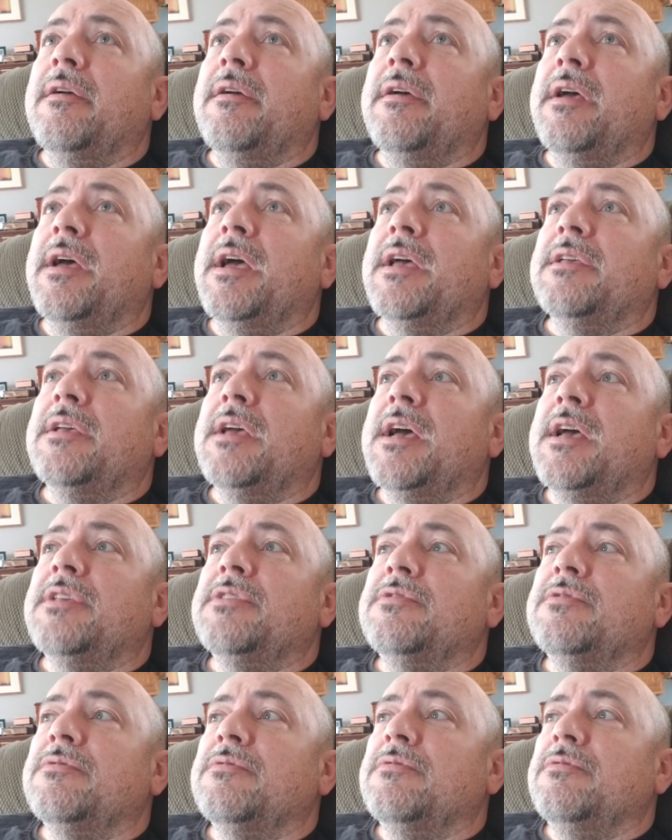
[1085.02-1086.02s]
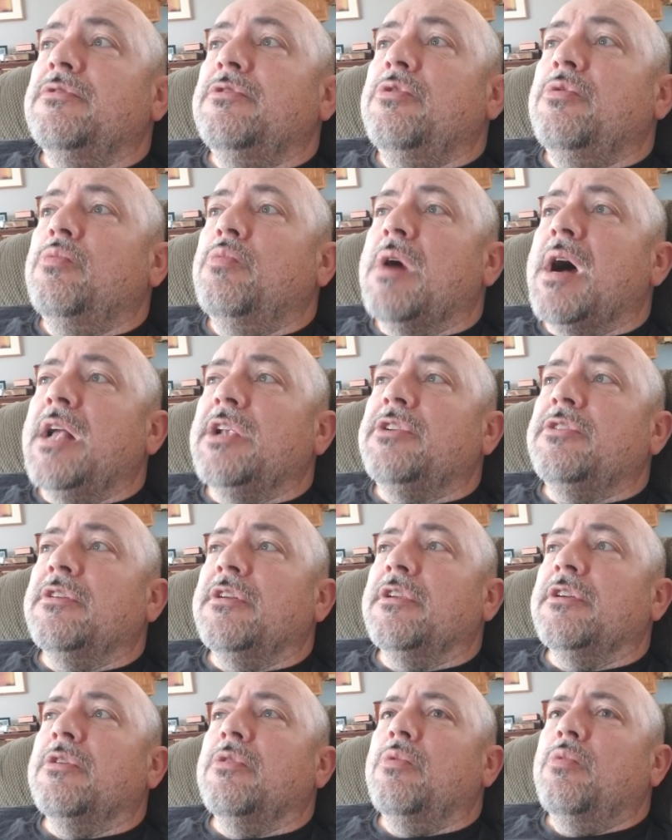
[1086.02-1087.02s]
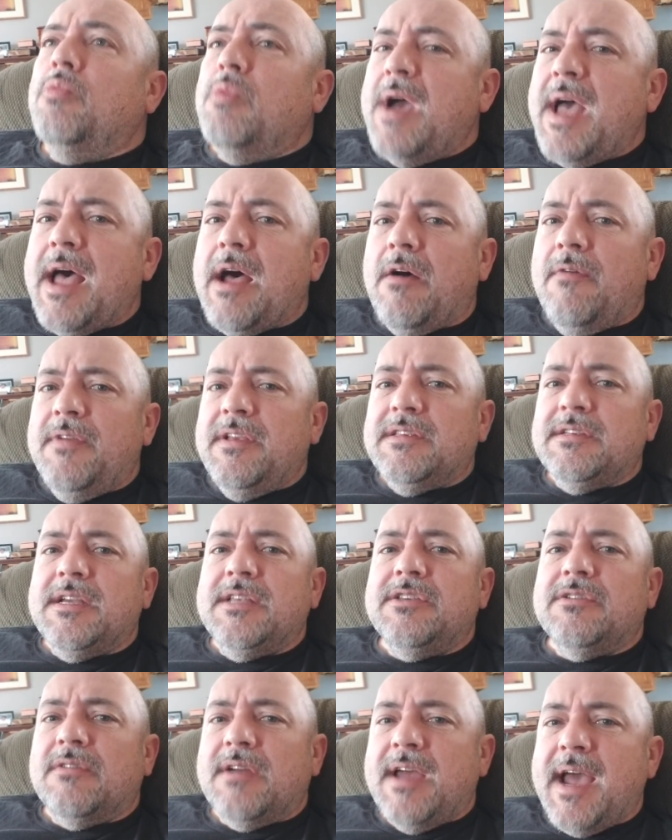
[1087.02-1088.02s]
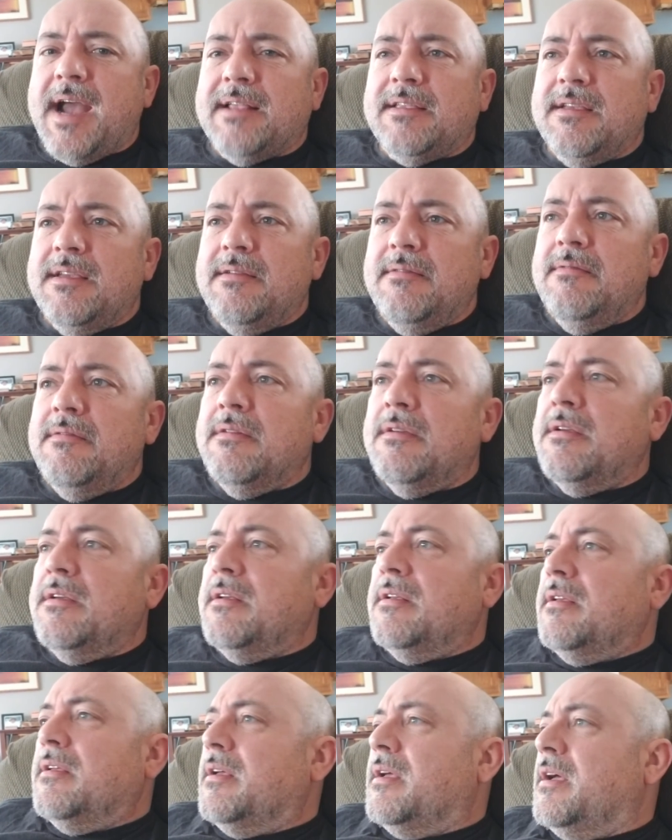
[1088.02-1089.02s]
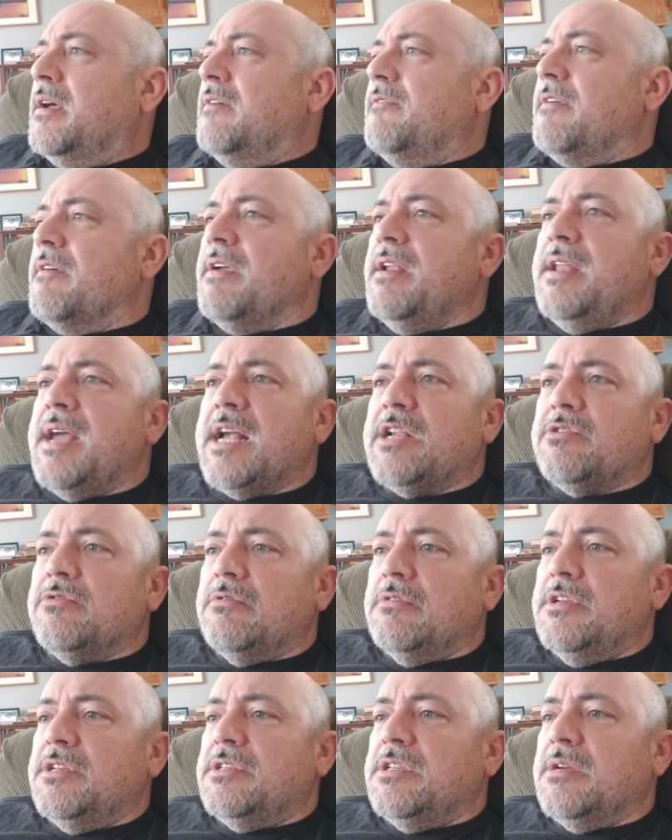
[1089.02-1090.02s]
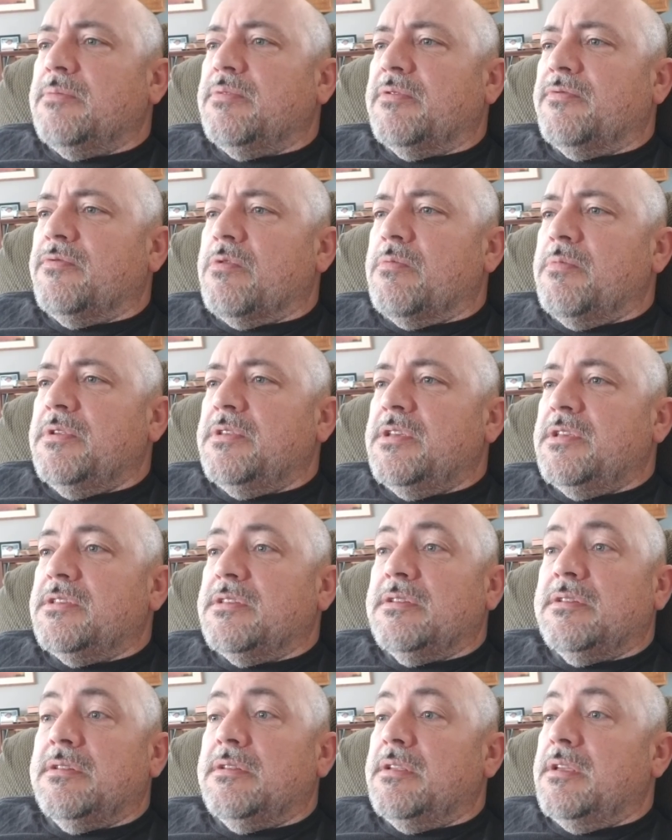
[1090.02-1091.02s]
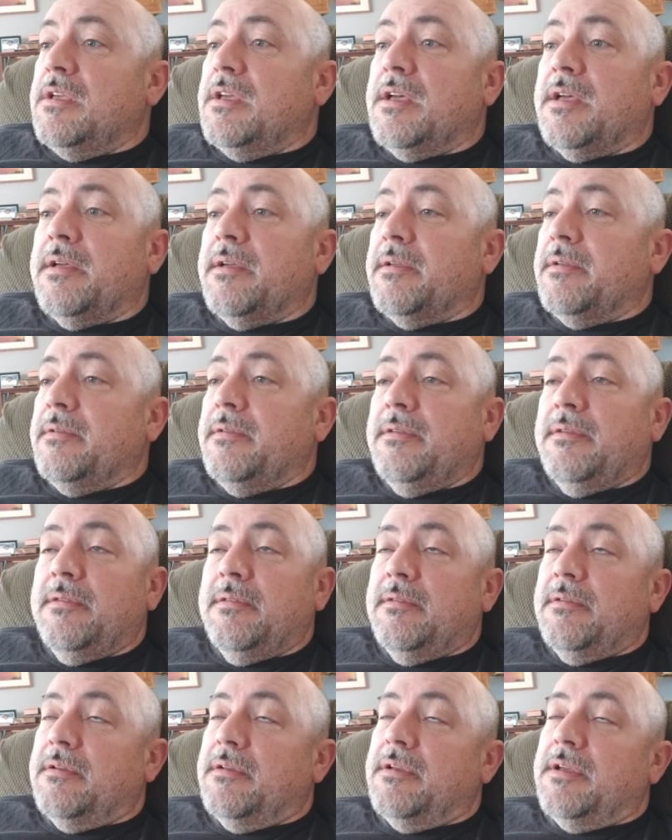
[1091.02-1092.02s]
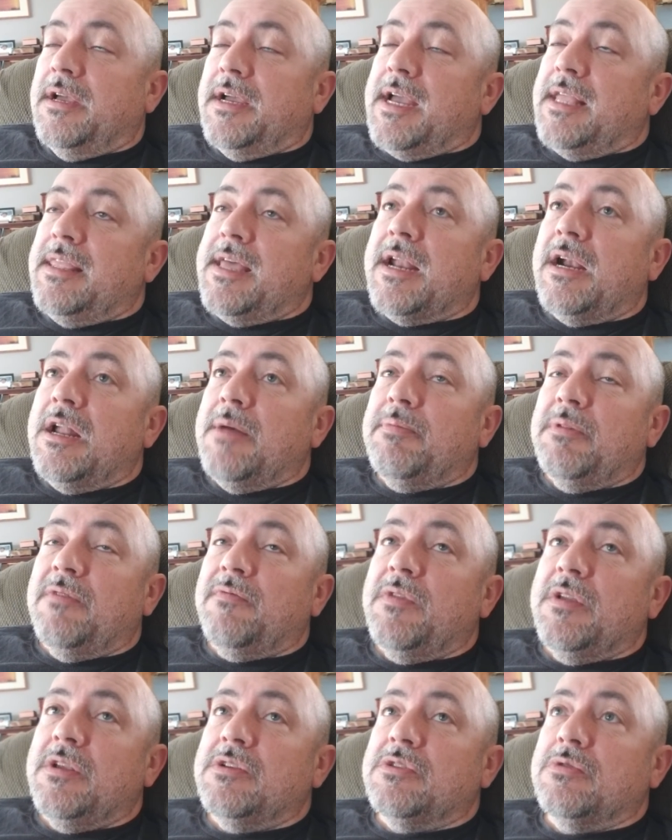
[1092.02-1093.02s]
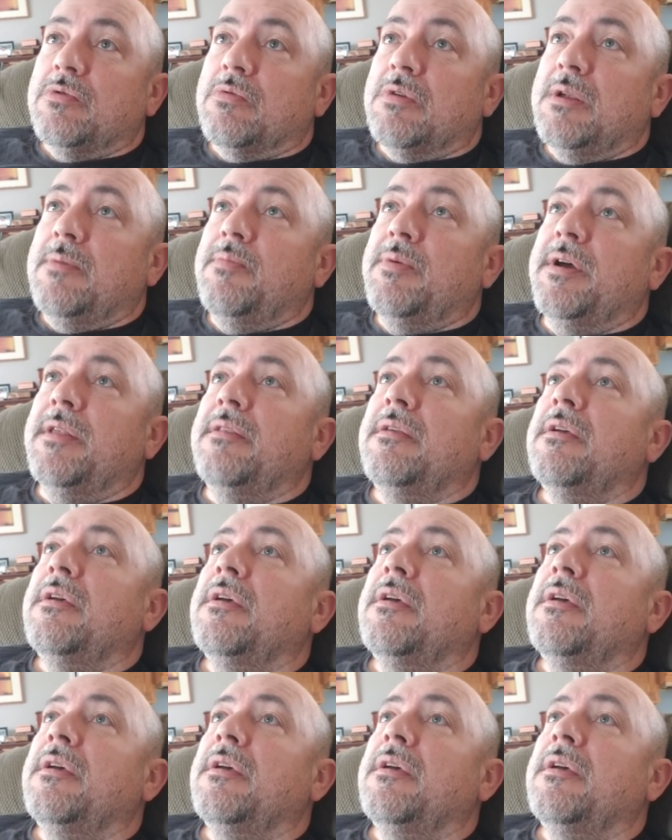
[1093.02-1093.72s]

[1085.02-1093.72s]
as you watch, you're going to go, wow, these kids are acting. Very naturalistic performances, and again, not an uplifting story, but